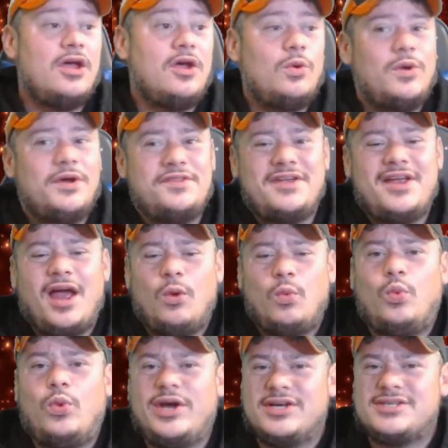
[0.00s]
One thing I
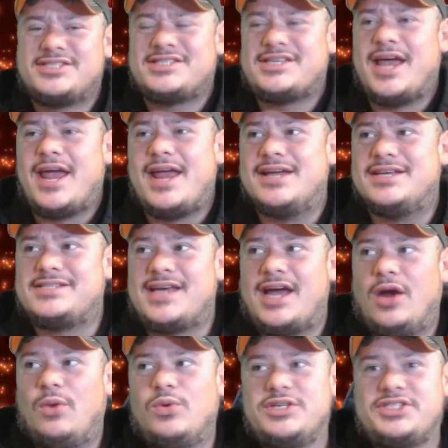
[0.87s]
will say is
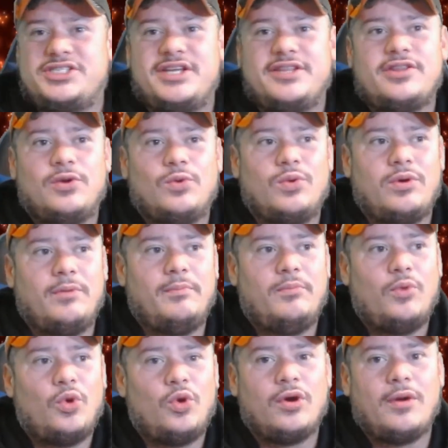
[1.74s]
I wish that there were
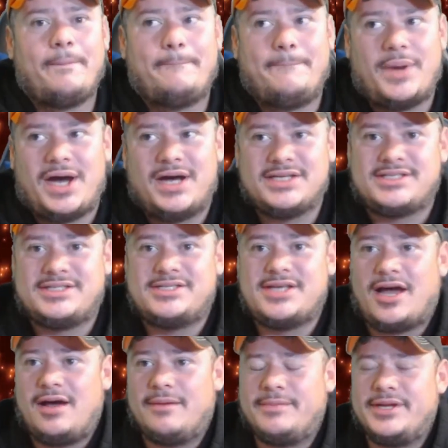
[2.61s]
more boss
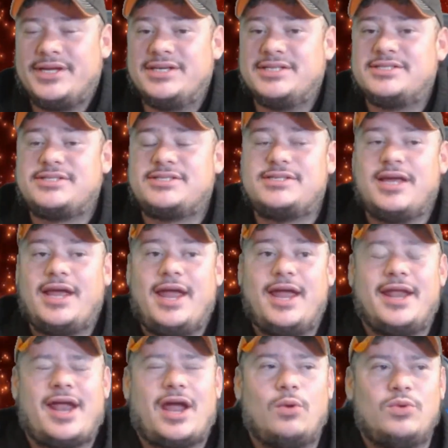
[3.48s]
zombies
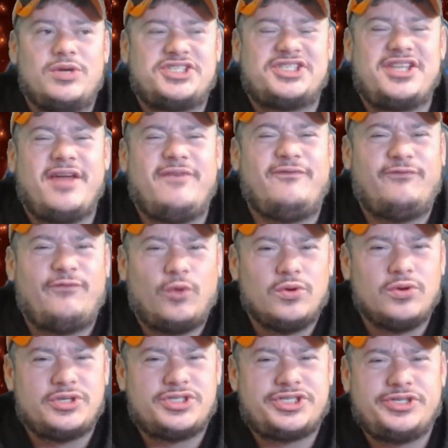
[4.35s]
and I wish they
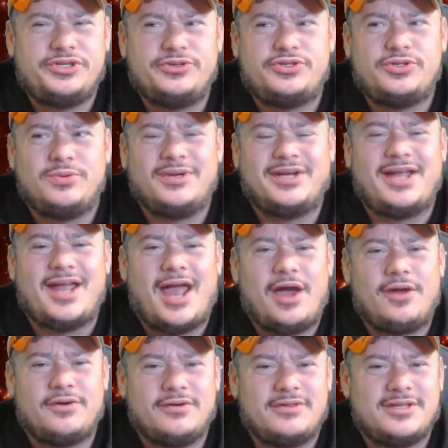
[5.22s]
forced you to
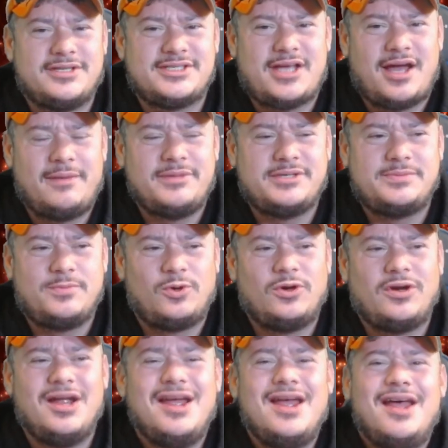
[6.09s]
encounter the zombies
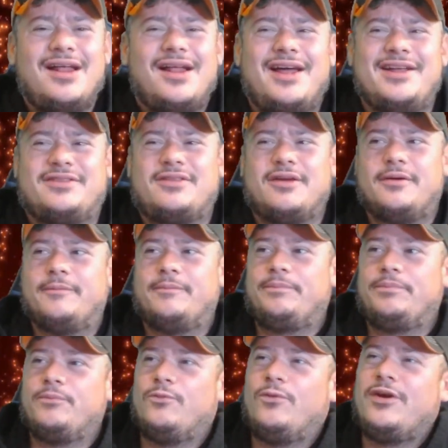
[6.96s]
more. Like the
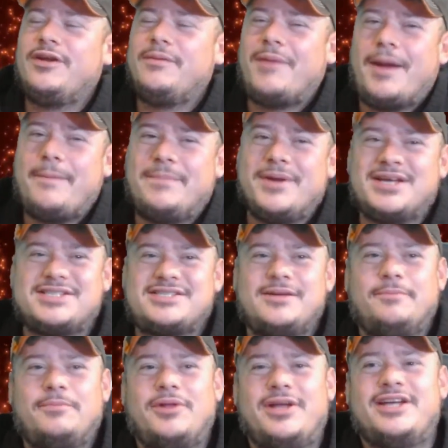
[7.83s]
one of my biggest
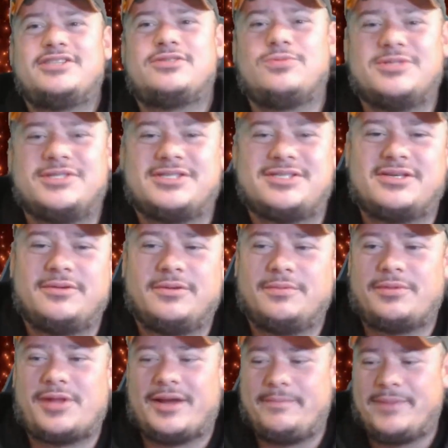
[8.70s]
complaints was
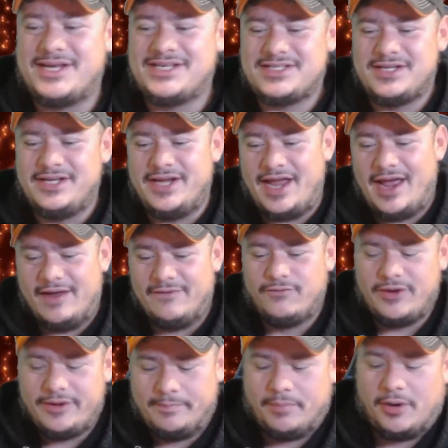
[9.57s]
like basically
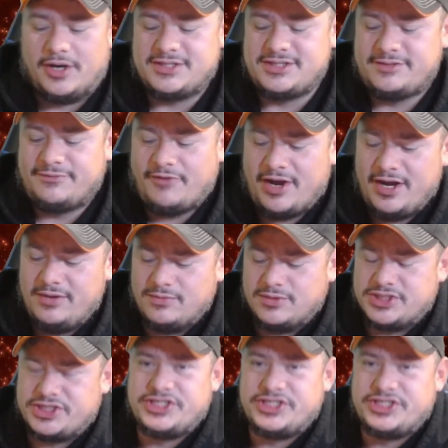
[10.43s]
every boss fight was